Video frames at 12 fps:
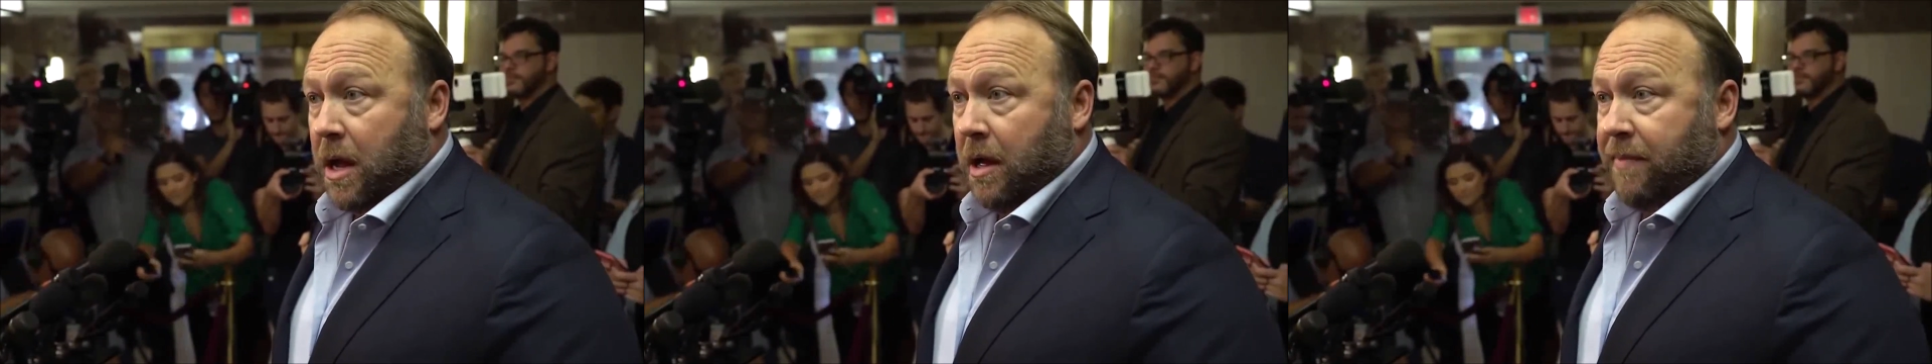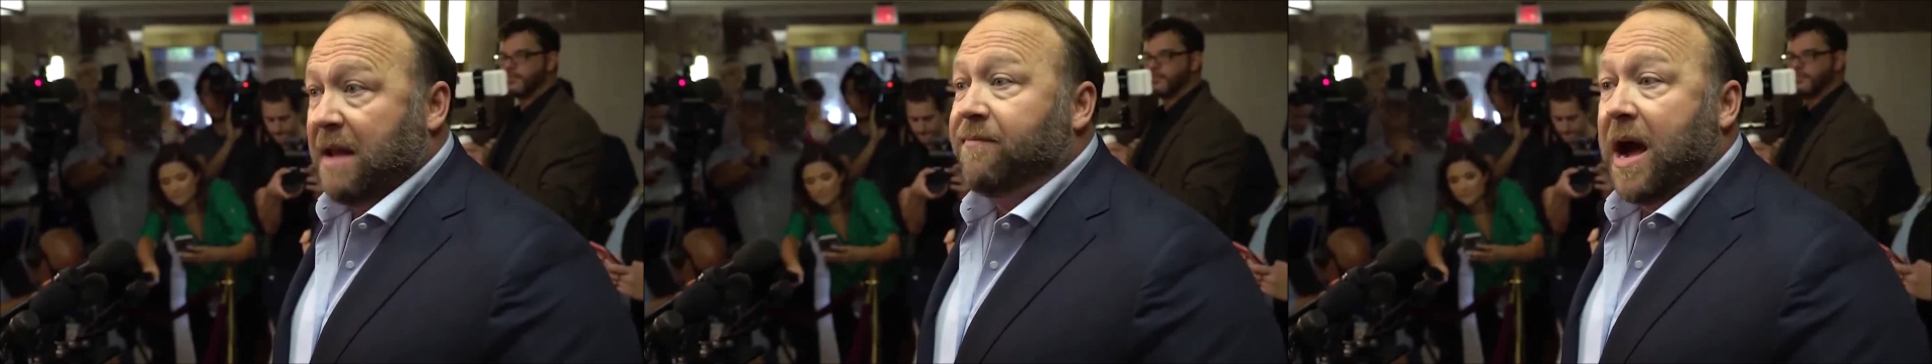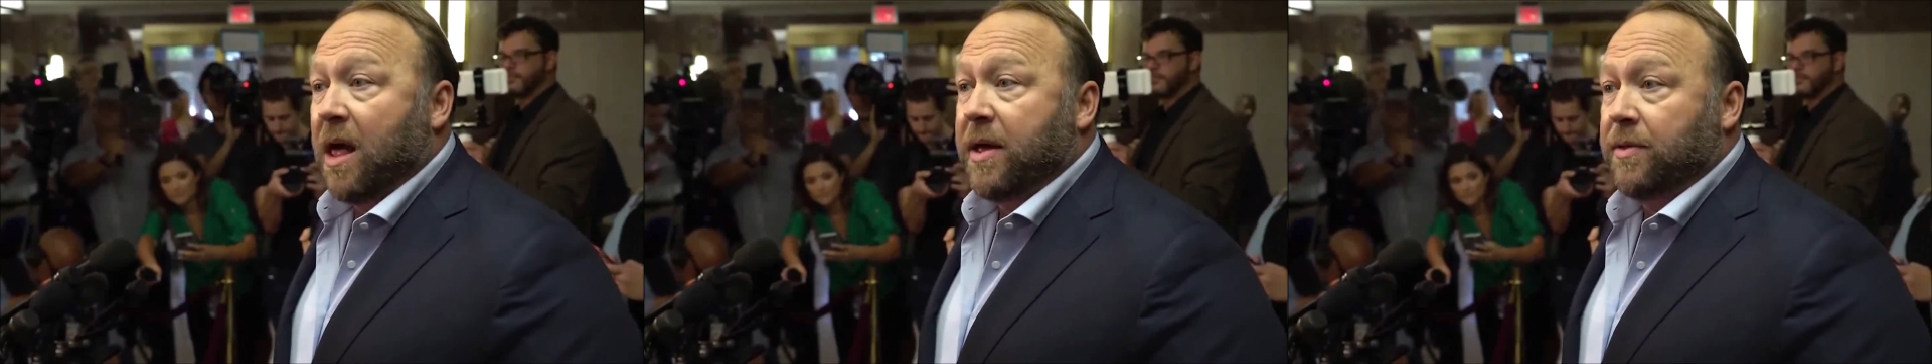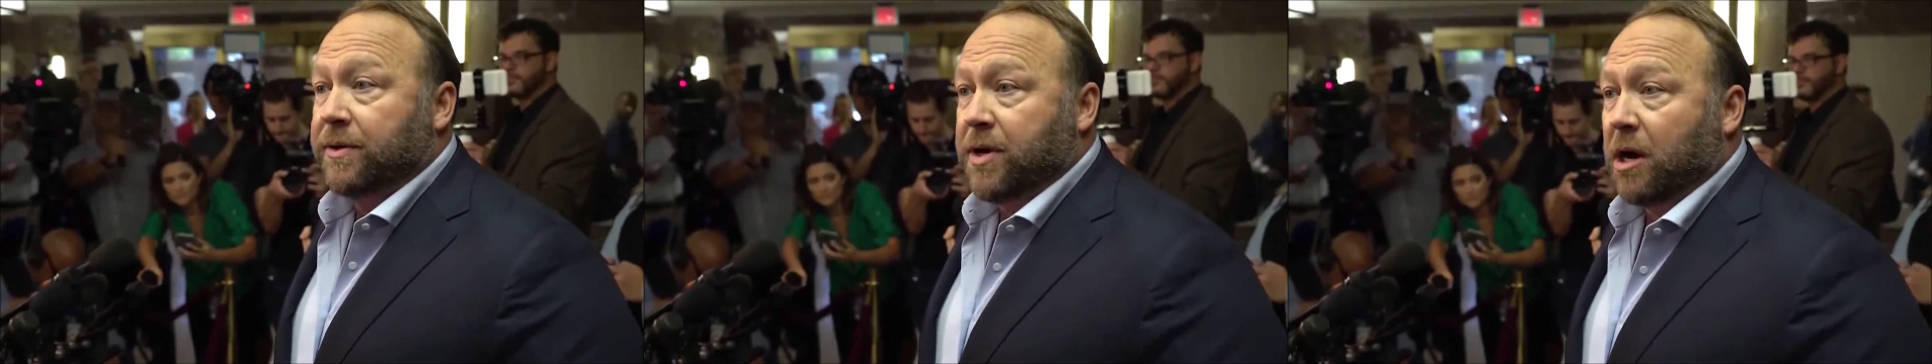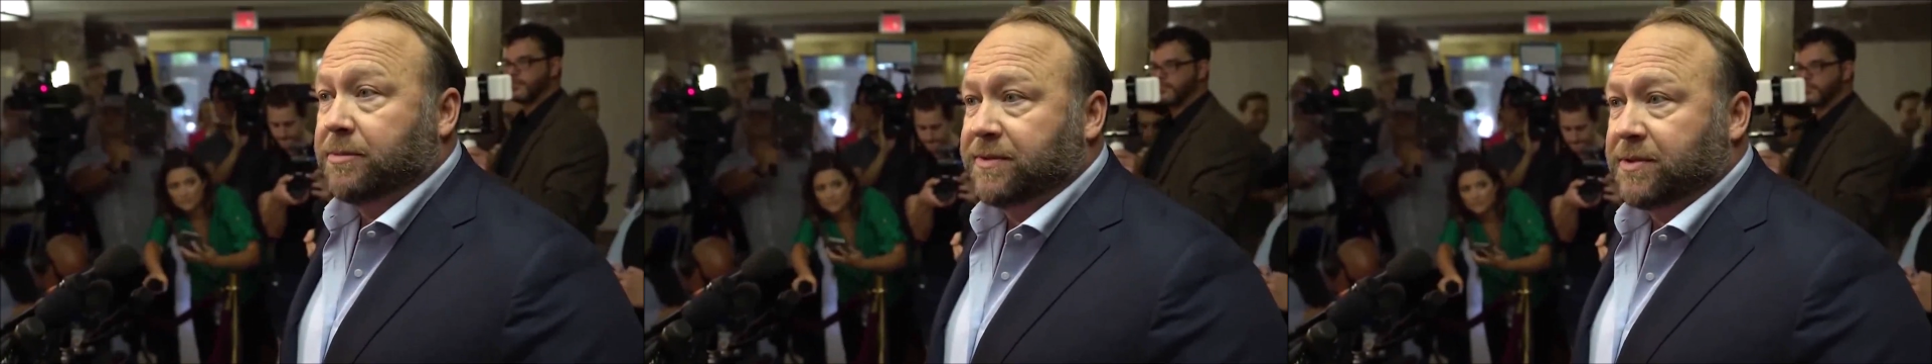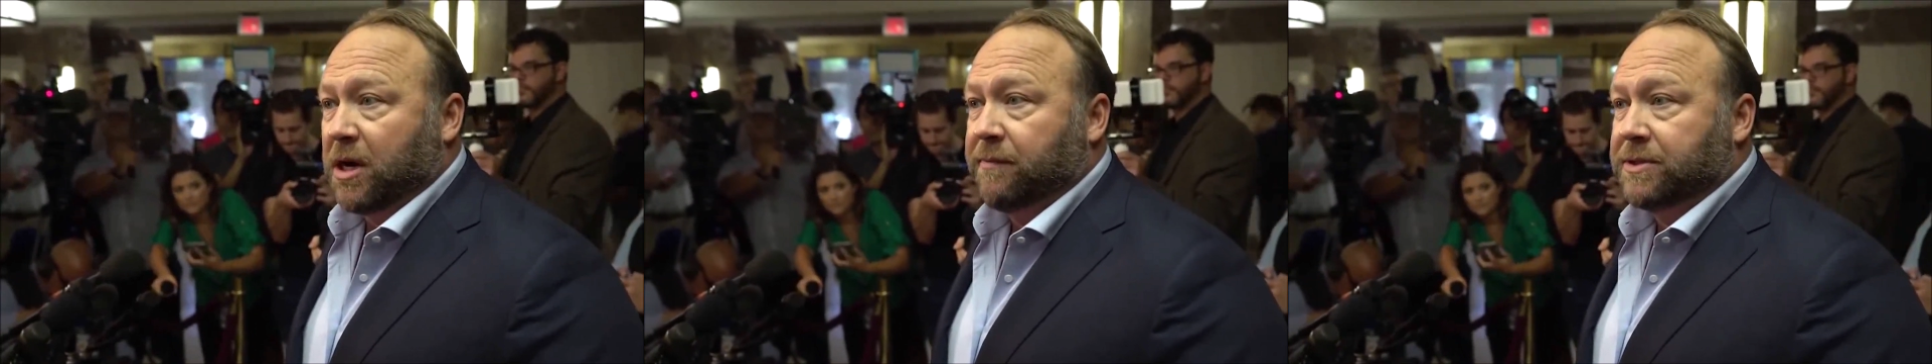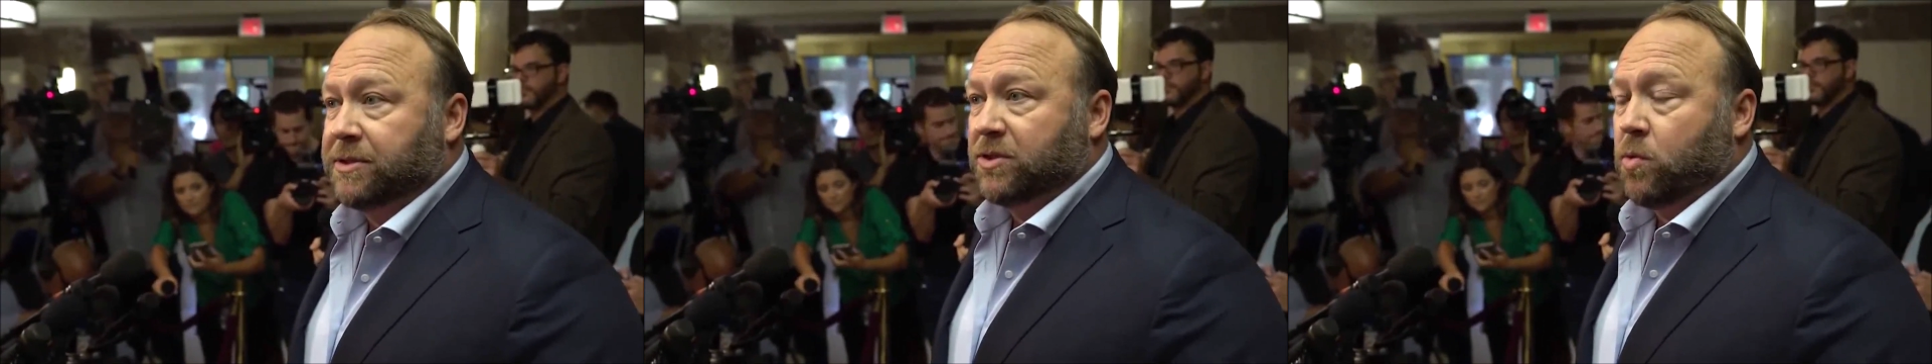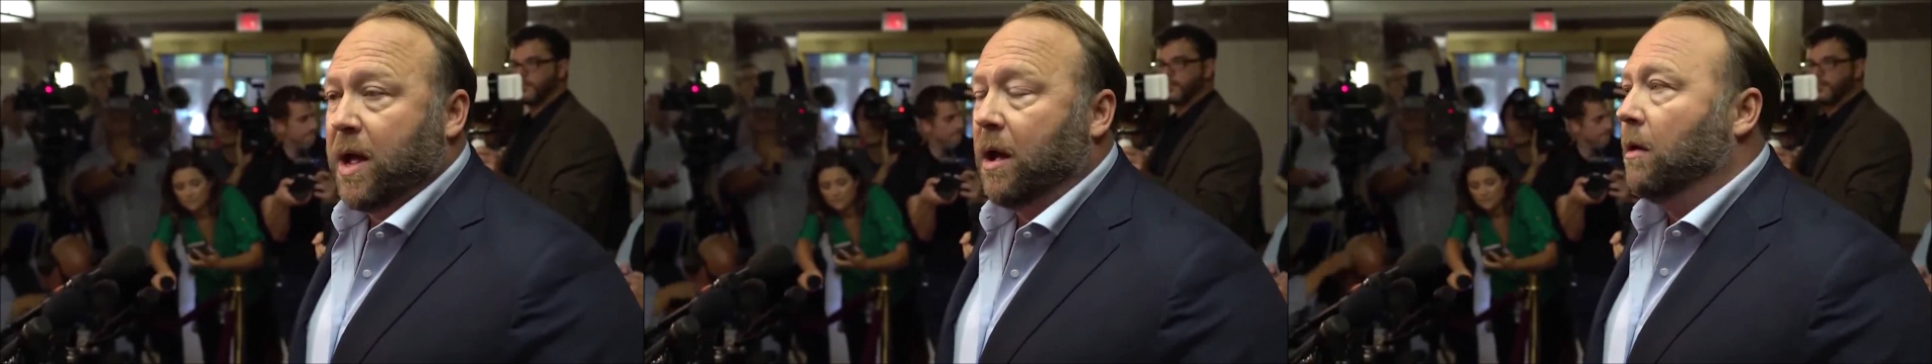that violated their terms of service
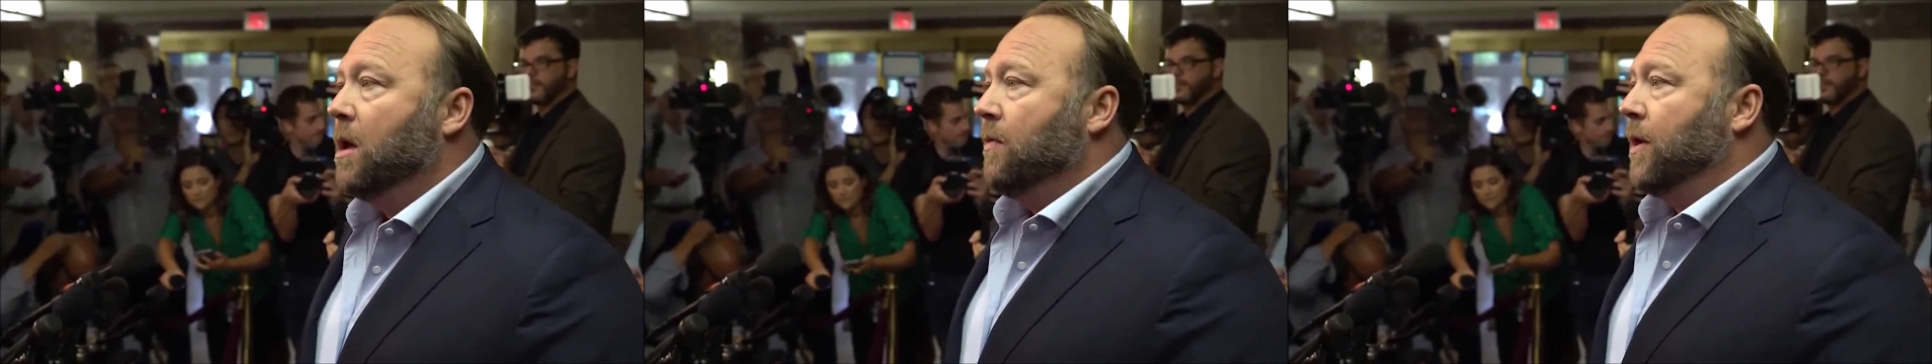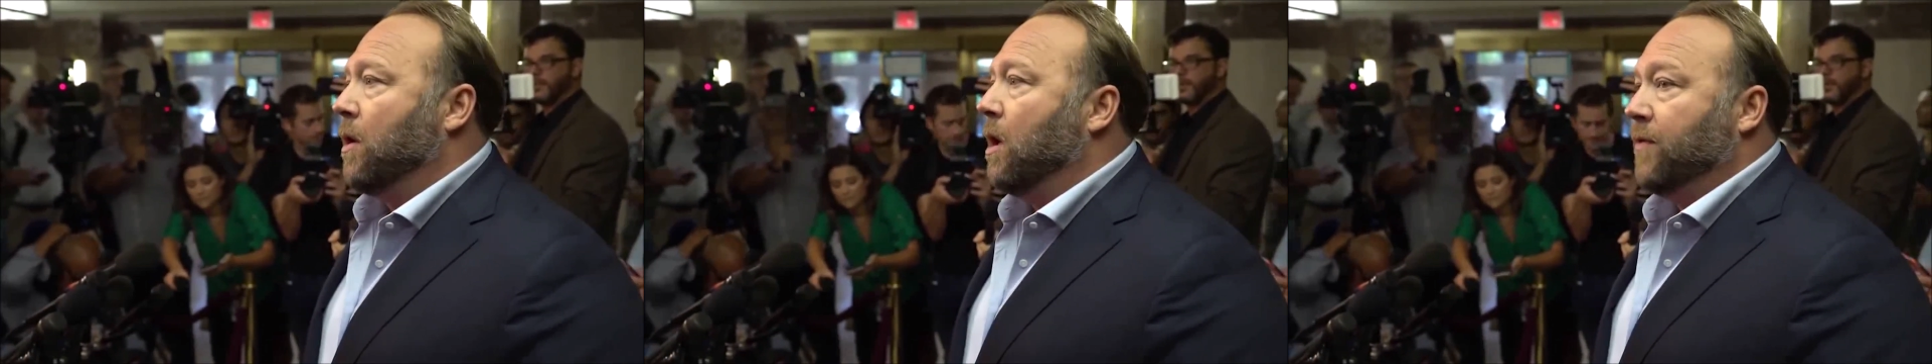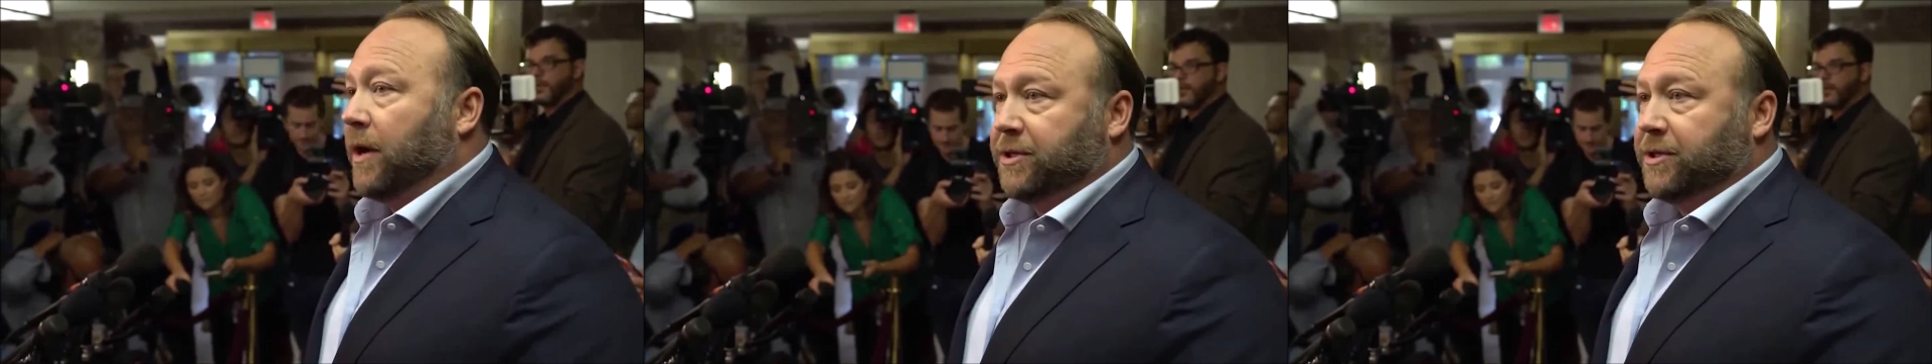as well. They're all very